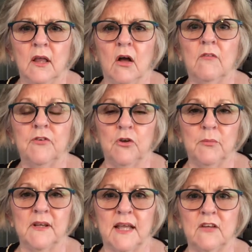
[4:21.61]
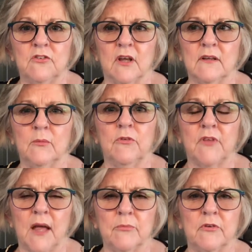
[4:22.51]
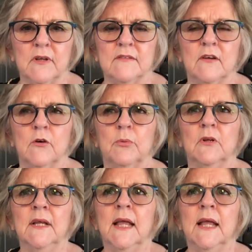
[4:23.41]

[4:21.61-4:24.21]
of human nature. It was absolutely terrible.